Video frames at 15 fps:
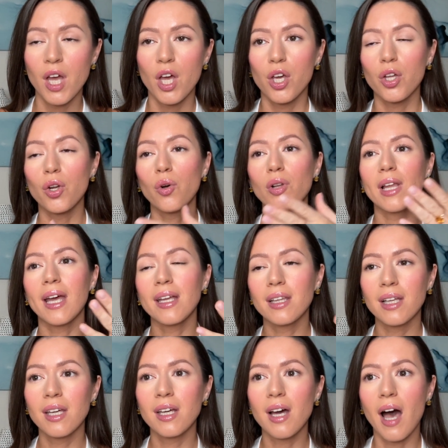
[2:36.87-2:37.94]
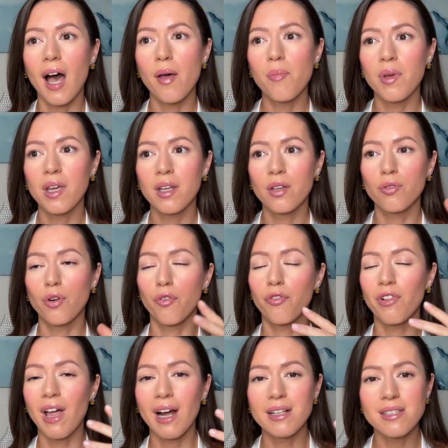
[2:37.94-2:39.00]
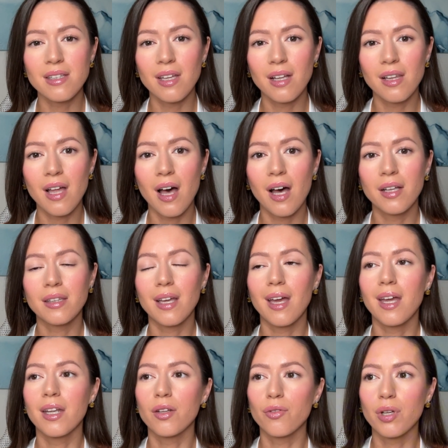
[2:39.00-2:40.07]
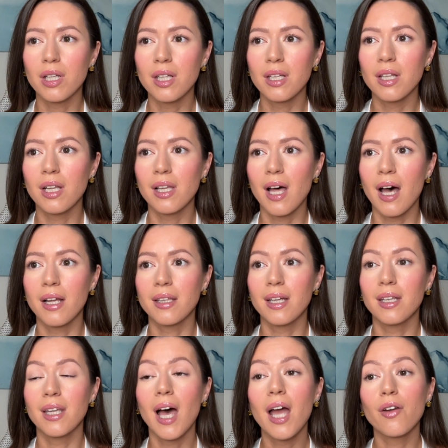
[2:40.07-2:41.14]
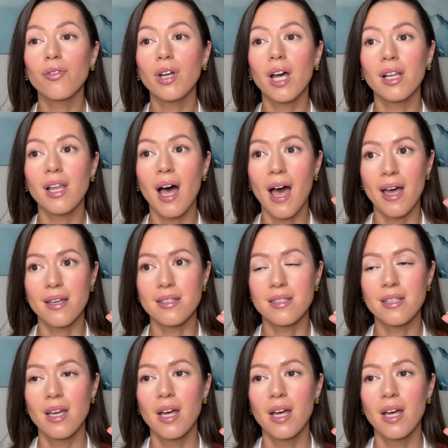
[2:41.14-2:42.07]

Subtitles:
You know, lately I've been reflecting a lot and reading a lot, and I realize